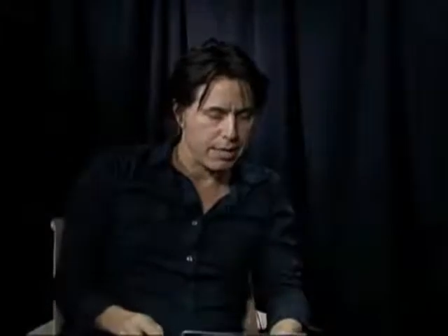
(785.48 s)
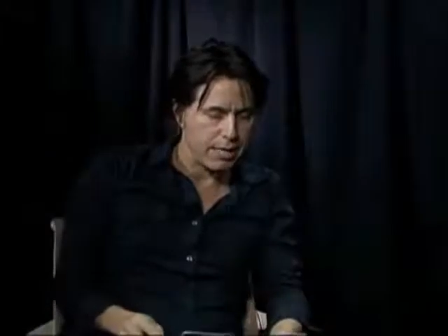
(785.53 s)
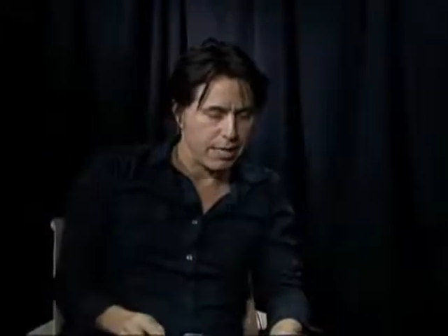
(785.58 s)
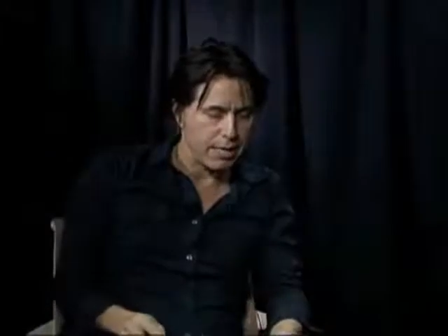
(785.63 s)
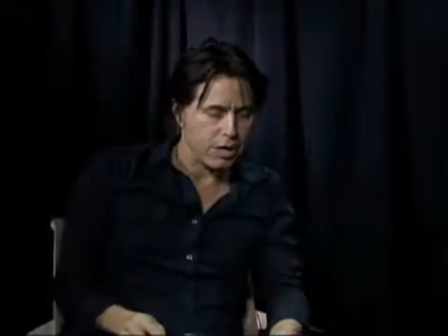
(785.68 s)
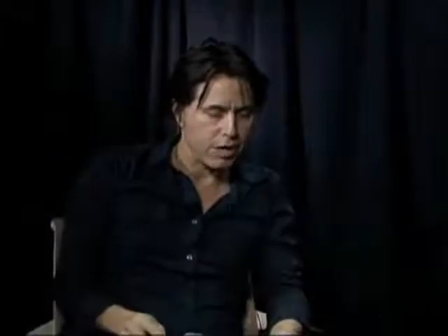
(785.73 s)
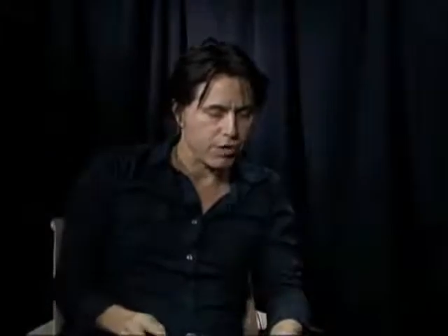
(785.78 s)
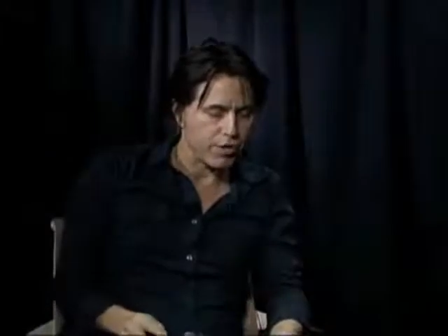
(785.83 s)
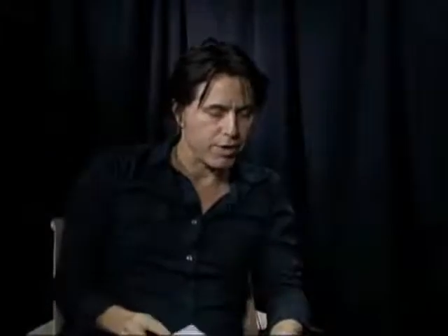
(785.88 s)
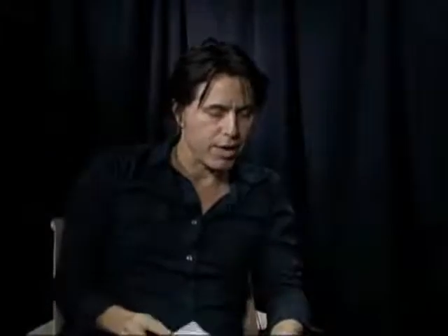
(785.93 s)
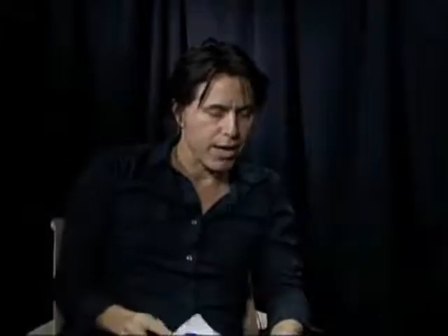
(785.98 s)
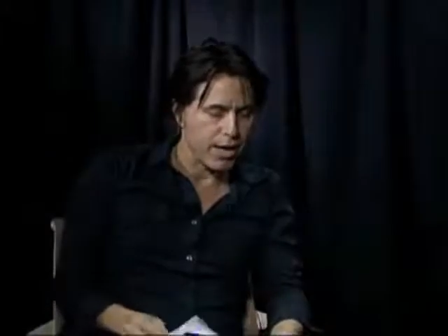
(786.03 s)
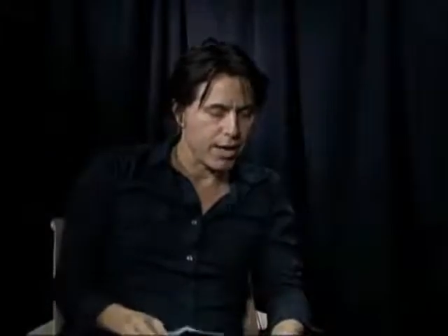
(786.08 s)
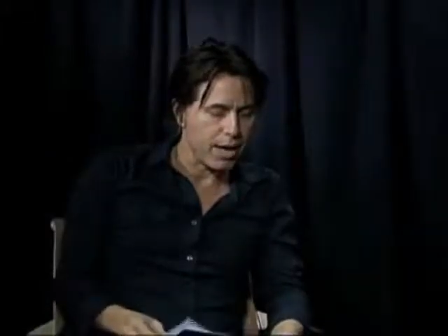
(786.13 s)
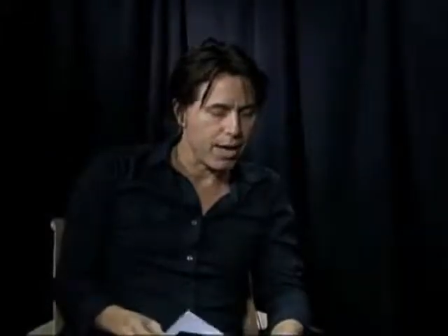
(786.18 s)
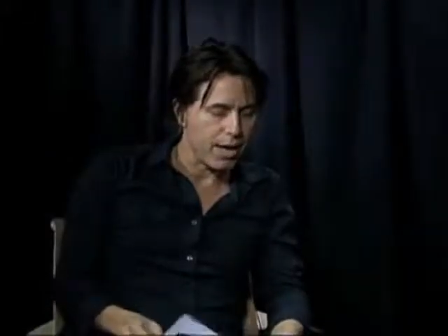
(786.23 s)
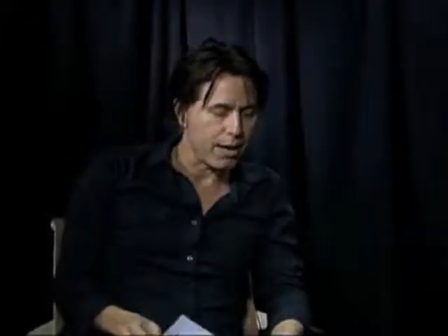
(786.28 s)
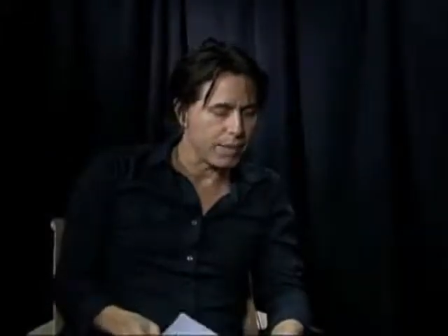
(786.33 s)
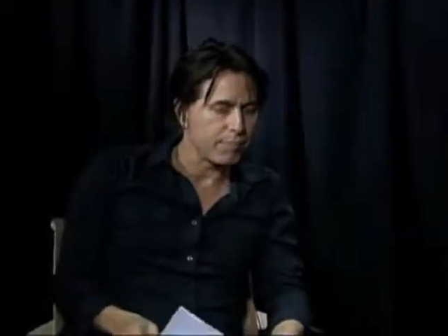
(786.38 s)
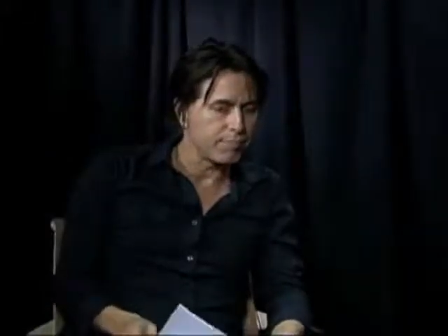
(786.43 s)
create
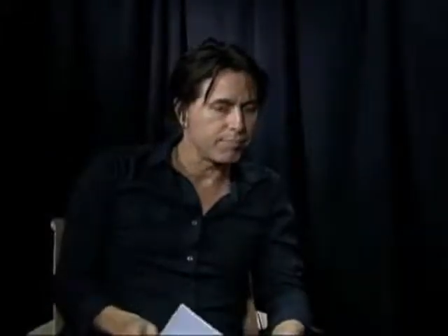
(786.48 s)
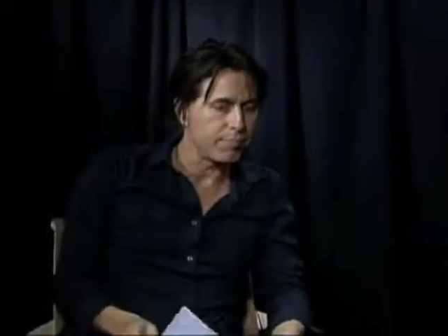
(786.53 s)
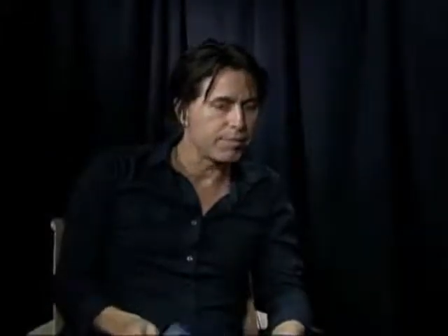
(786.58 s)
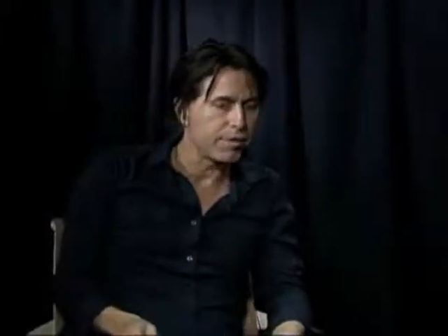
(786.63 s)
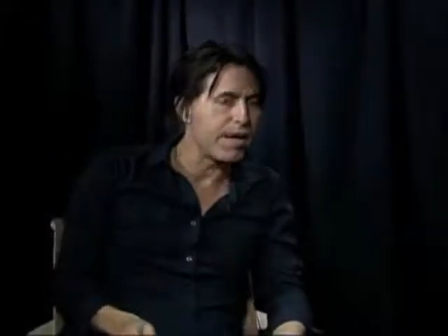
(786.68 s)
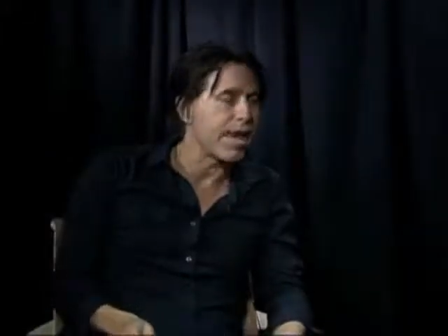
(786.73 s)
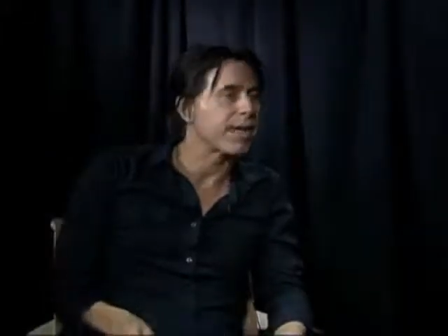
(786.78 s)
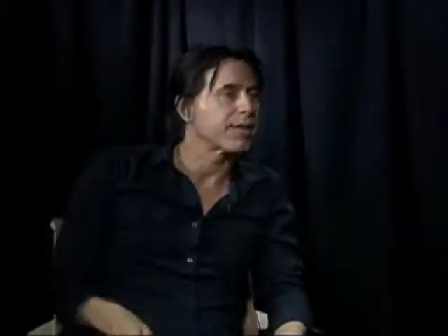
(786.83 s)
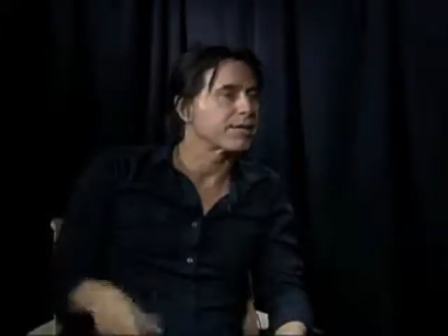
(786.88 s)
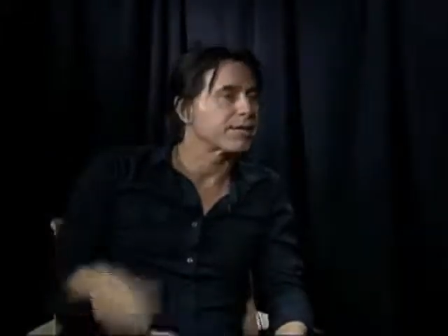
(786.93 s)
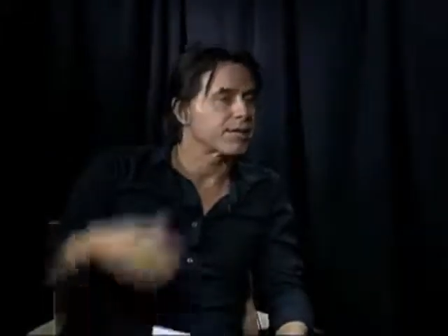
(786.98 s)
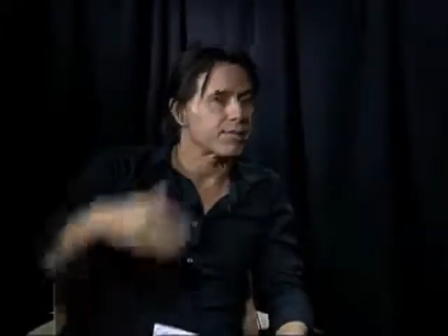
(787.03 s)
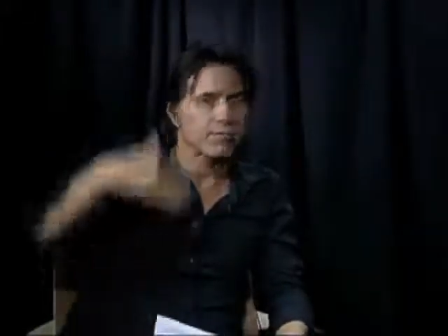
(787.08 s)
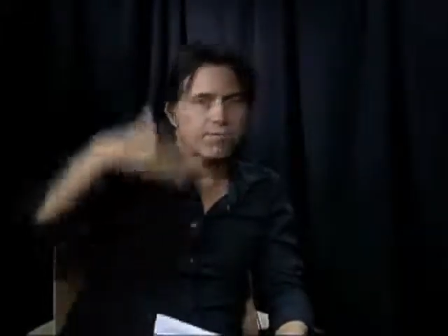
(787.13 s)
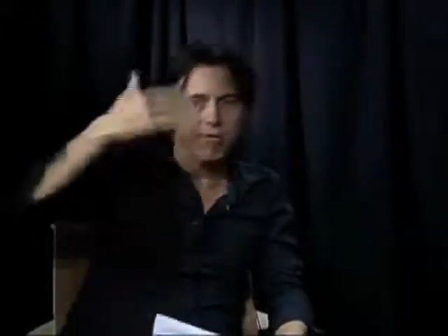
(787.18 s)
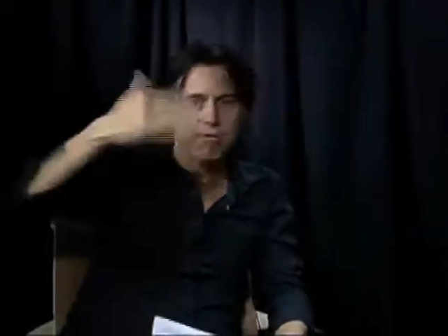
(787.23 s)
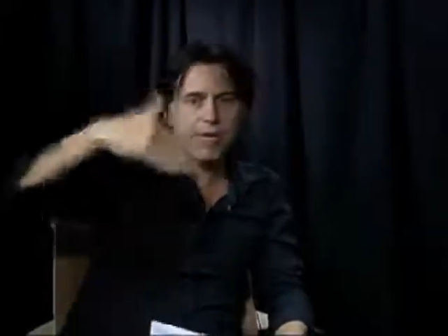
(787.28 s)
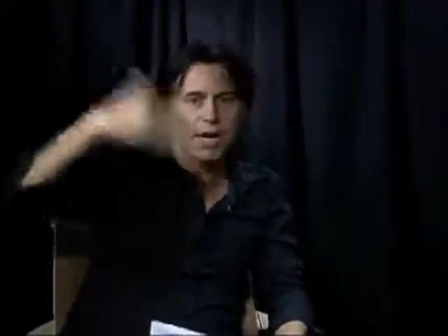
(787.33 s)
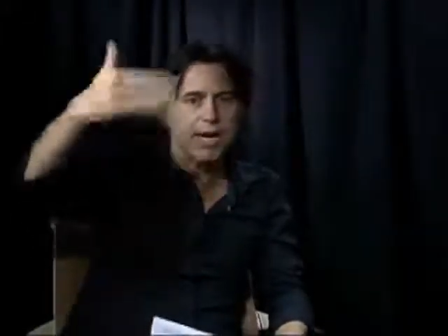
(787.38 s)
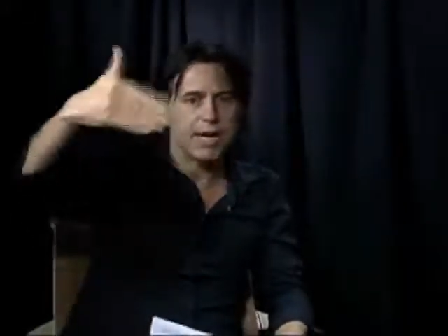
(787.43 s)
the next
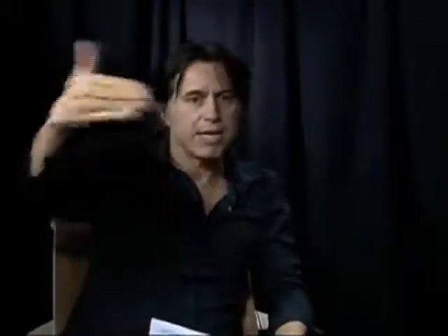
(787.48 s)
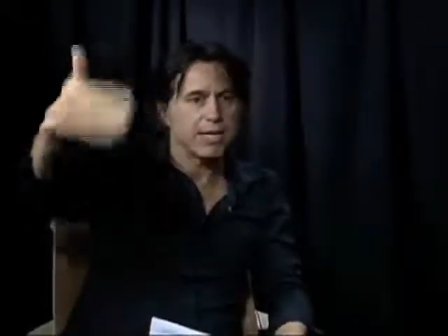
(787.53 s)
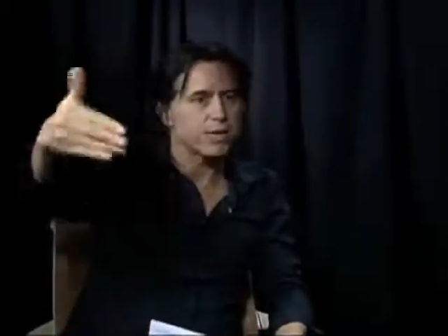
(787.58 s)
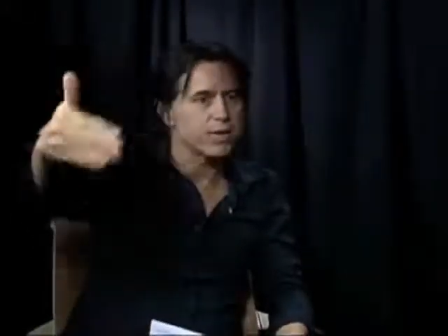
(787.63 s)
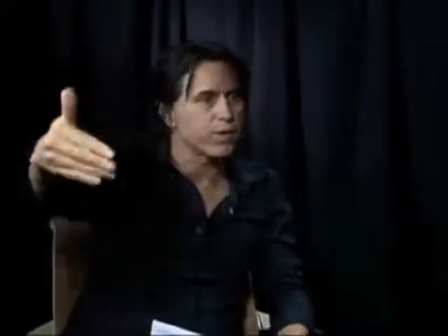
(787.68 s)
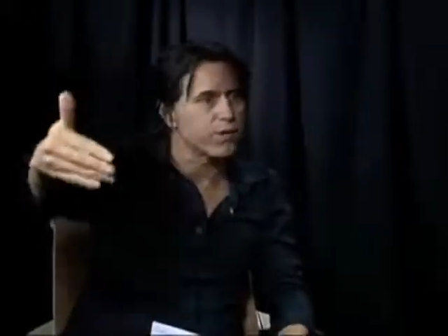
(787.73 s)
phase